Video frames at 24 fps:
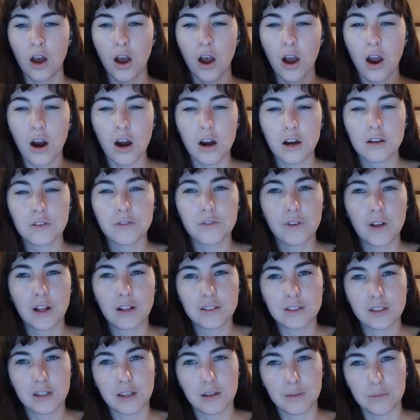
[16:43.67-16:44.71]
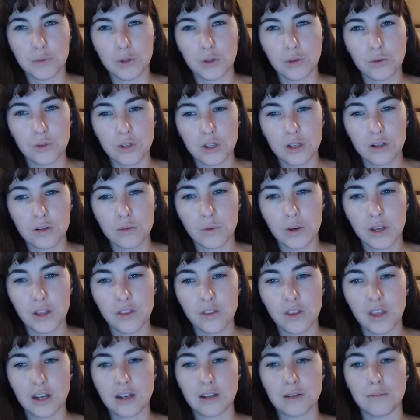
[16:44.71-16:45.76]
heartfelt communion
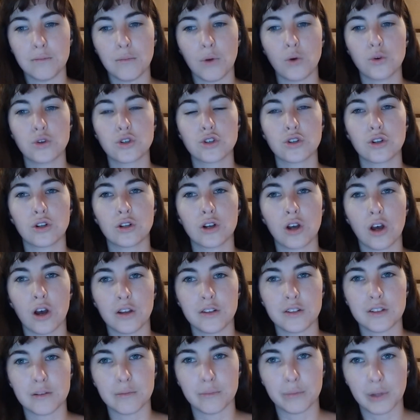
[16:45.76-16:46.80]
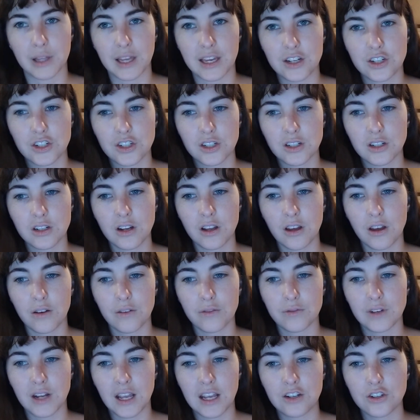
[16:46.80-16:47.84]
with and emotional contemplation
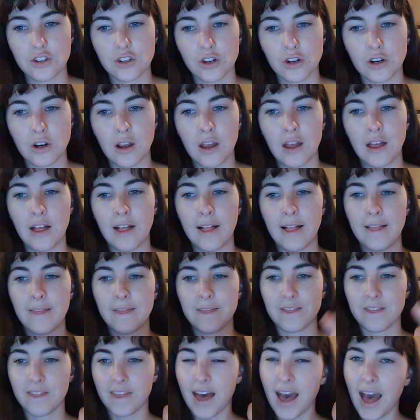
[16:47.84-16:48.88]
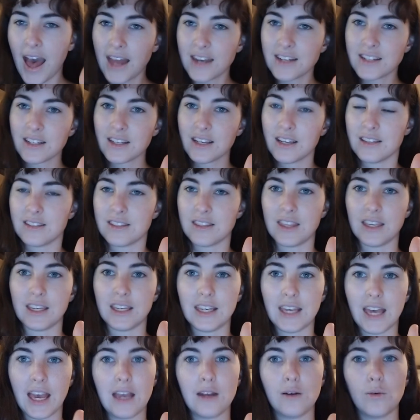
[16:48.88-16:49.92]
of nature, that is the
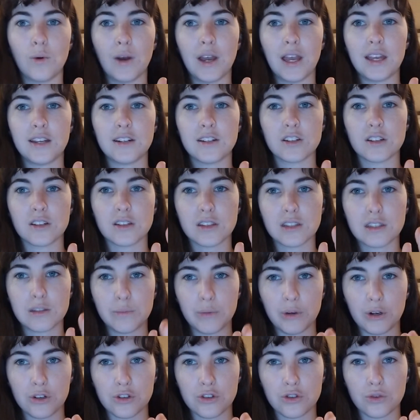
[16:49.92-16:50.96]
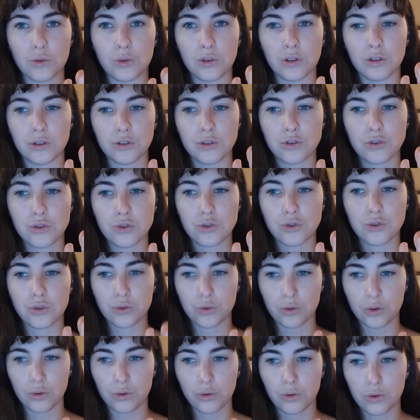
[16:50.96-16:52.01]
gateway to spiritual
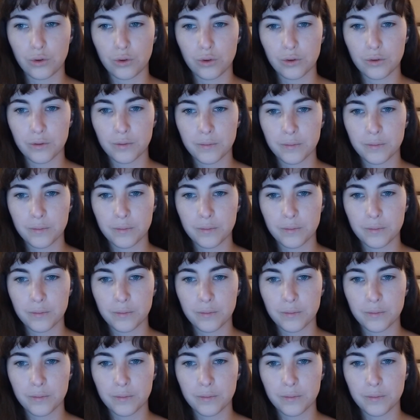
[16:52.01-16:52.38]
truth.